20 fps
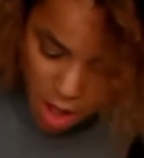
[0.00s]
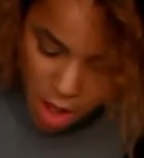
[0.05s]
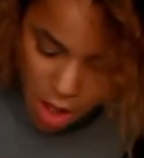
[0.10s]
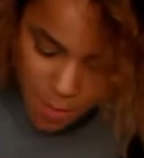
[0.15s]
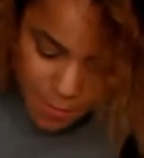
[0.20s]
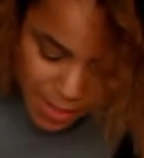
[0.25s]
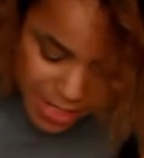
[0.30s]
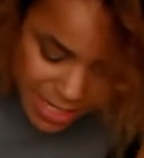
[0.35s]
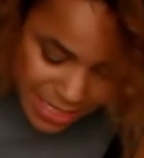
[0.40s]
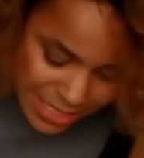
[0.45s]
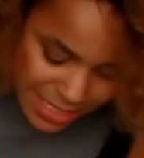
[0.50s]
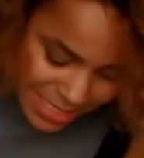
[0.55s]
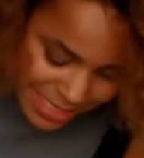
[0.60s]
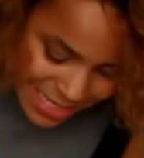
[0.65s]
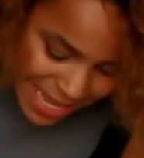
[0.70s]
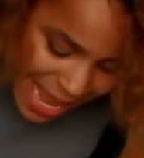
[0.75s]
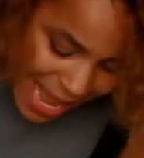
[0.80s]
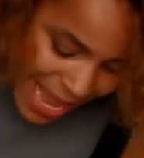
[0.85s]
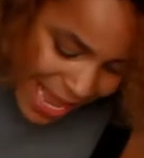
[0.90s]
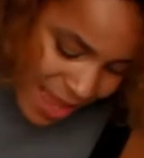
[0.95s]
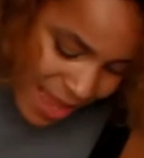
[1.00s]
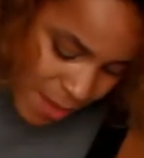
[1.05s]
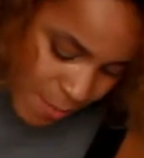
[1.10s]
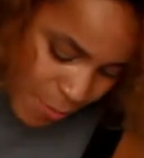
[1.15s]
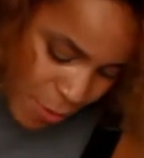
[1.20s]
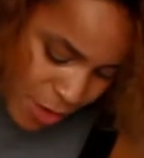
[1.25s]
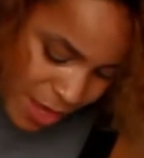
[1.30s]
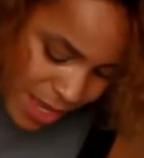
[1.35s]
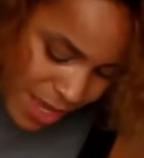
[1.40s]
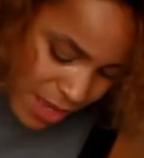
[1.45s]
I'm going to say
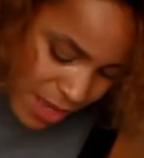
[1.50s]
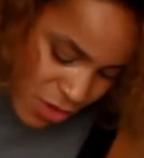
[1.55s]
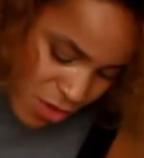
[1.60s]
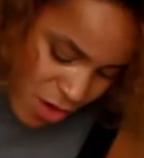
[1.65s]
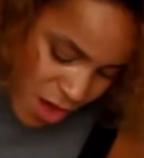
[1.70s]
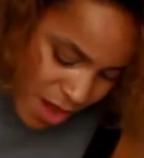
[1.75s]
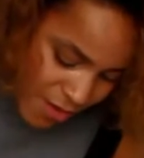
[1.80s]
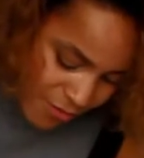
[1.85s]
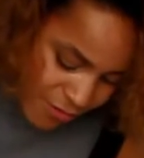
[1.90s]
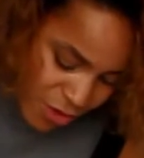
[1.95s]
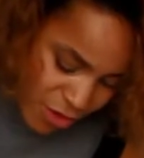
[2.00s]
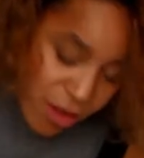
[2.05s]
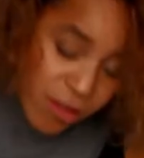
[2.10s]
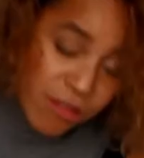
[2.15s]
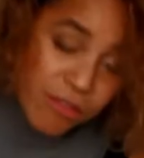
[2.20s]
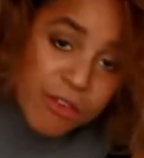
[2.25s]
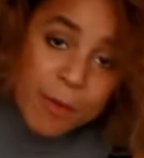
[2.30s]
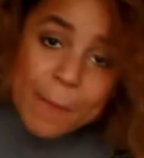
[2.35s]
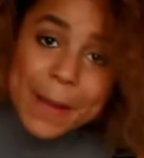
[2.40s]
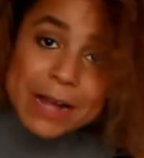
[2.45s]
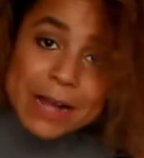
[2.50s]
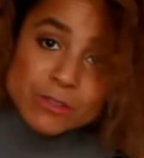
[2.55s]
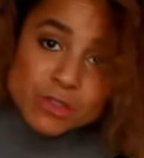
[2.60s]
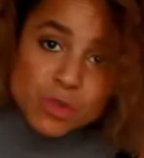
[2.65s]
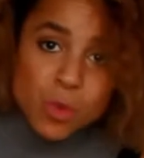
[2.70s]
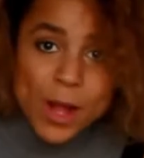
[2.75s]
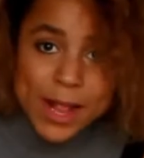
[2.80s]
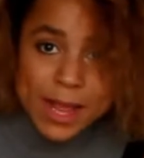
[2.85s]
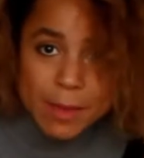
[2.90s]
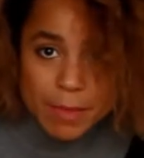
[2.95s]
put it in your oven for about
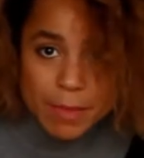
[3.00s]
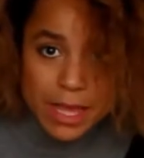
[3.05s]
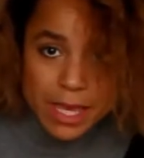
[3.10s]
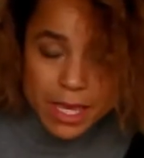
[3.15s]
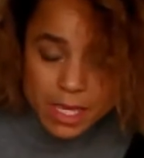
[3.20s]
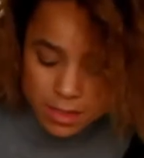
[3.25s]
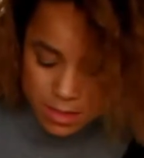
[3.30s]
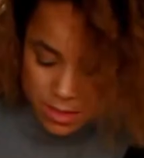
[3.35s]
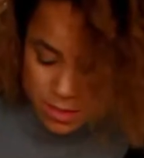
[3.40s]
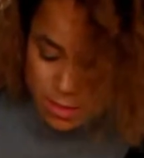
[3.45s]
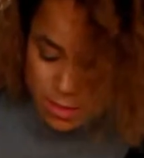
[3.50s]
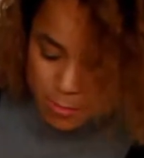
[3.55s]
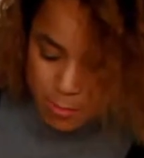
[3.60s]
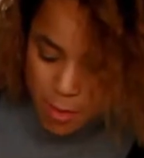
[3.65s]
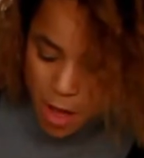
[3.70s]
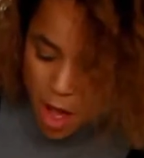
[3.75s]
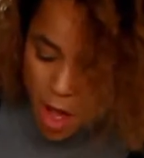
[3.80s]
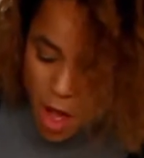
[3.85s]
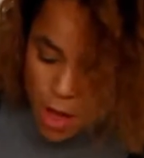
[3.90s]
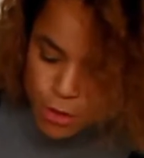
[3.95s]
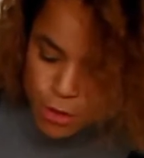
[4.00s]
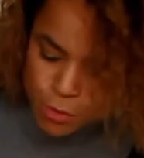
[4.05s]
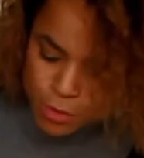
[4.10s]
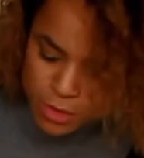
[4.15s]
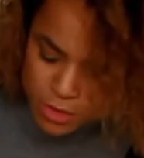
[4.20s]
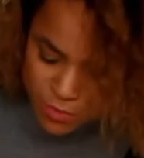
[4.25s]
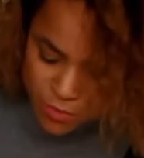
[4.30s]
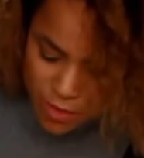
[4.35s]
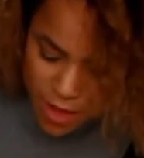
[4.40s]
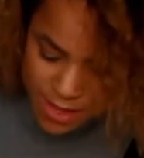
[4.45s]
20 minutes. But I
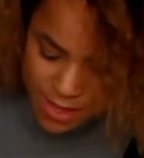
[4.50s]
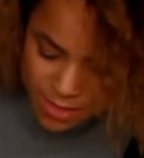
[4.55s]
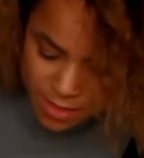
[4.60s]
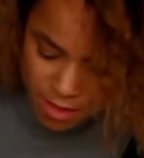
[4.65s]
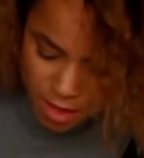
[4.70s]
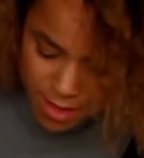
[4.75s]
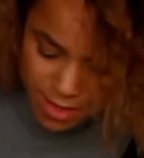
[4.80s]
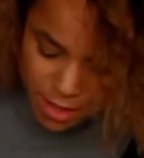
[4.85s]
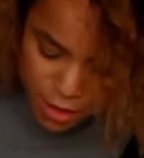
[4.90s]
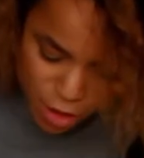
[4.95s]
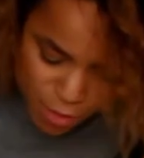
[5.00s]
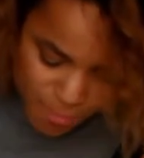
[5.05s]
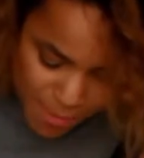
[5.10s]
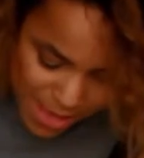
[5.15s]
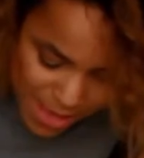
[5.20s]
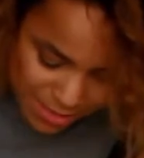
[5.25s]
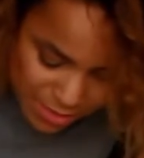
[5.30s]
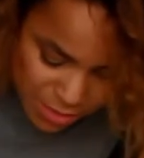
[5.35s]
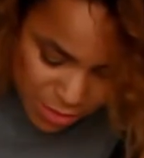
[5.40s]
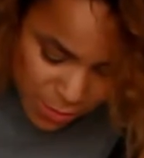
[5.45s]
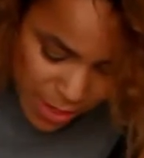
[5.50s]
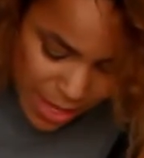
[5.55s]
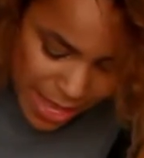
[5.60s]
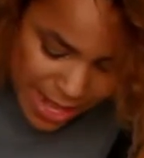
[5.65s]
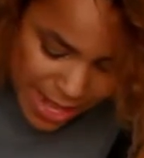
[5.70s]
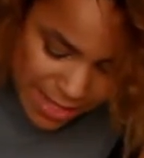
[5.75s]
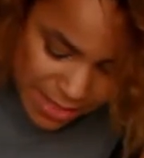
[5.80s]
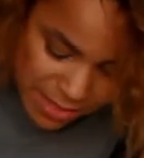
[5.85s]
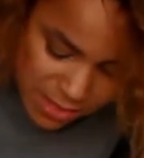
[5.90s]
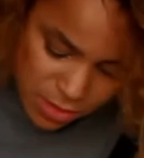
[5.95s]
always find that I go back to it
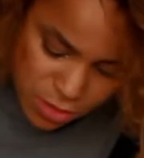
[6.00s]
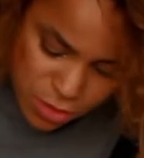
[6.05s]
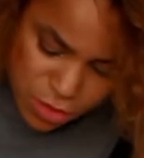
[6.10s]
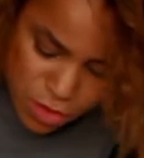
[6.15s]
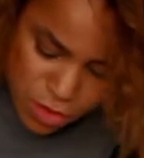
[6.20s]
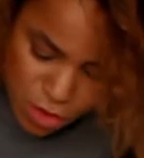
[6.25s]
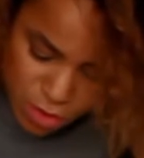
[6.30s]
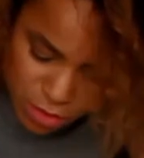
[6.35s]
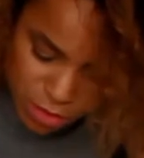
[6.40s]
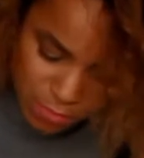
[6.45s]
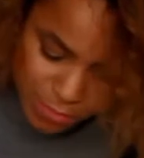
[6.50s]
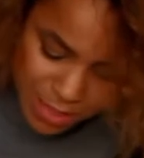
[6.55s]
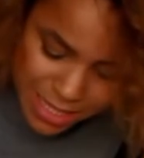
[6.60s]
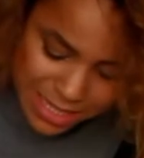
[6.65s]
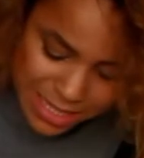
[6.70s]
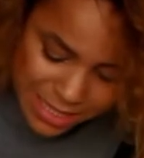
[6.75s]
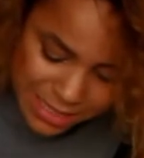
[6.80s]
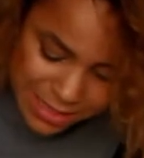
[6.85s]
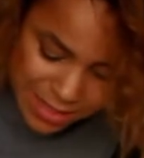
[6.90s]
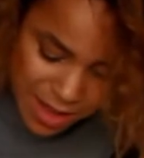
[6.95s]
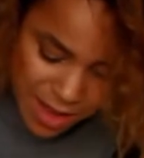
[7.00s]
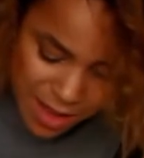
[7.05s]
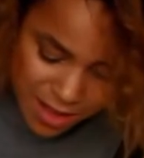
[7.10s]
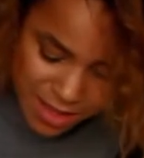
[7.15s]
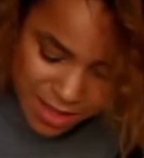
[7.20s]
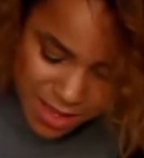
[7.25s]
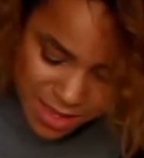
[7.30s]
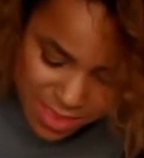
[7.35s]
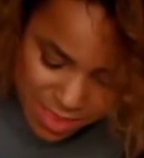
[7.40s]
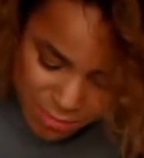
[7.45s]
and it's not completely done
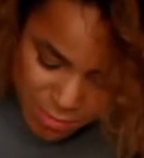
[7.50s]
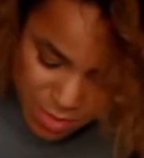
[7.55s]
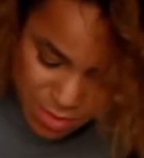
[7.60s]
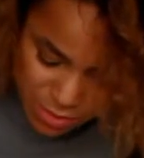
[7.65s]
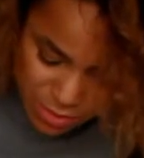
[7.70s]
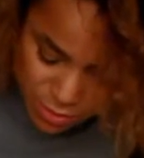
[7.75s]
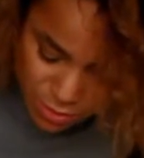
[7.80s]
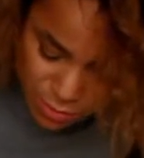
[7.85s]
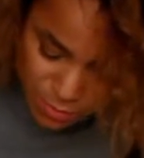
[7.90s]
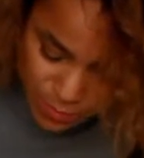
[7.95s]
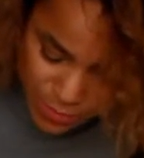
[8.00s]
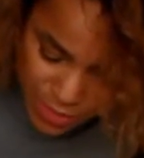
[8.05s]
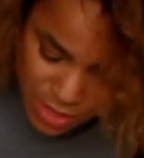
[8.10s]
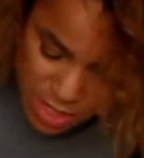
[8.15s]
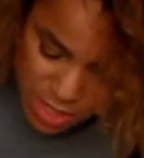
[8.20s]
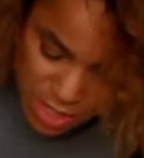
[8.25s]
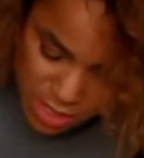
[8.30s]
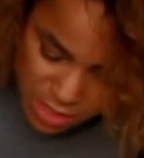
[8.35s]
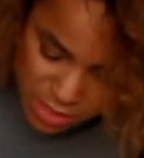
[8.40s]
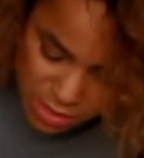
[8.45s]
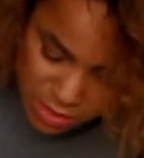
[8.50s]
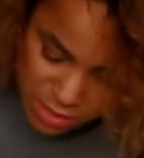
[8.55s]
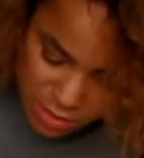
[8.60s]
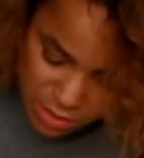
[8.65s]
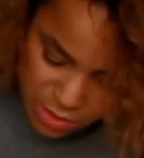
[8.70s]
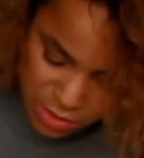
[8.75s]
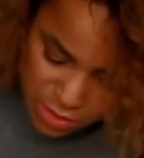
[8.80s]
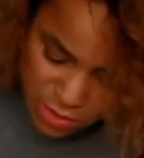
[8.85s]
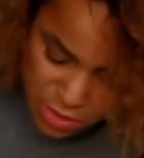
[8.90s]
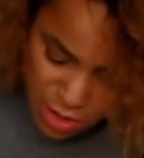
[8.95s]
in the middle.
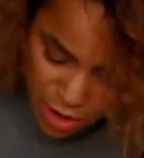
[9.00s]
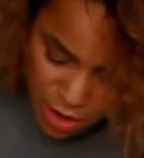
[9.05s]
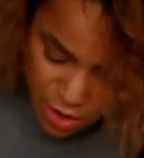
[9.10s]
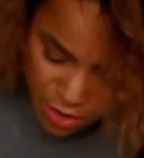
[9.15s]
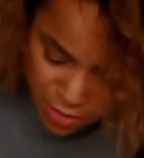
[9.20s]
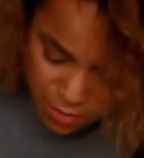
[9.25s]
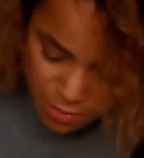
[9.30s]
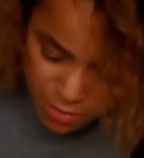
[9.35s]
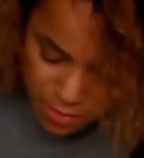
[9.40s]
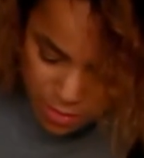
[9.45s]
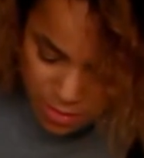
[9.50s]
So